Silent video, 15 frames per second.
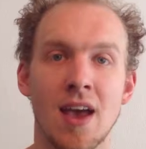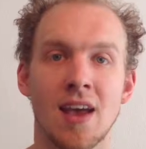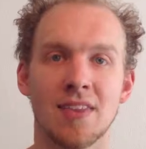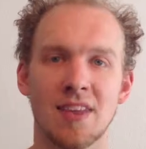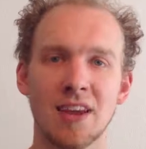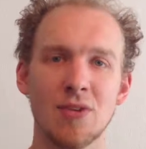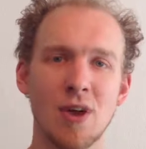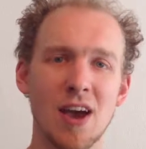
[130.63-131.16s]
And
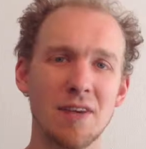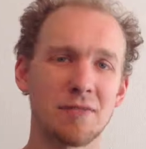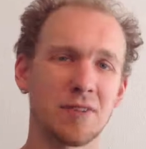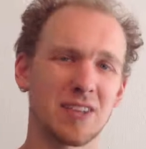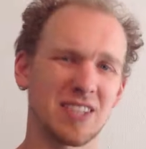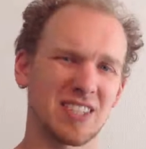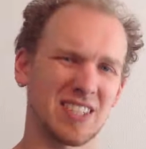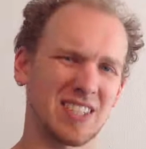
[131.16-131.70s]
then you have
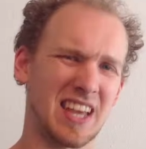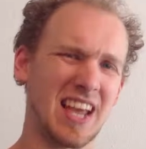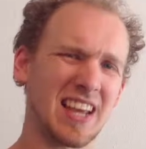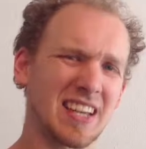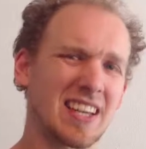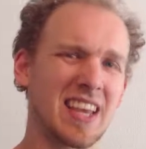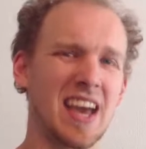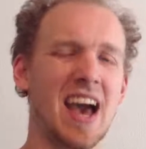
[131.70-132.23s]
the
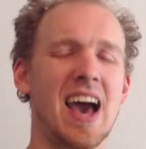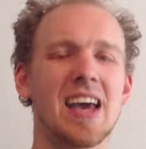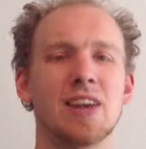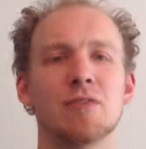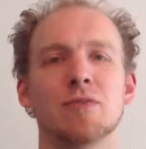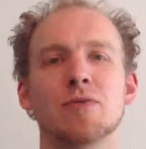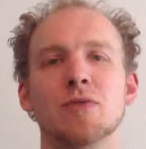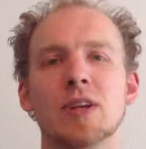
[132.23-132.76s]
second kind
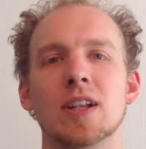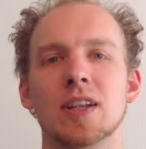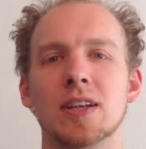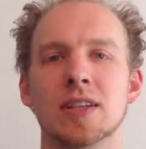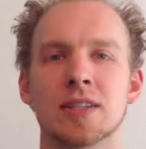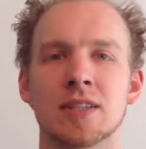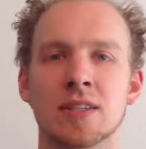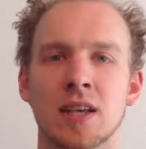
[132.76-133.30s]
of
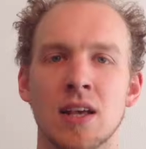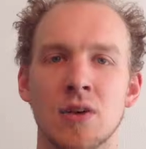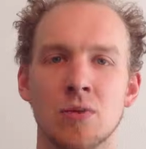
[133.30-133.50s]
release,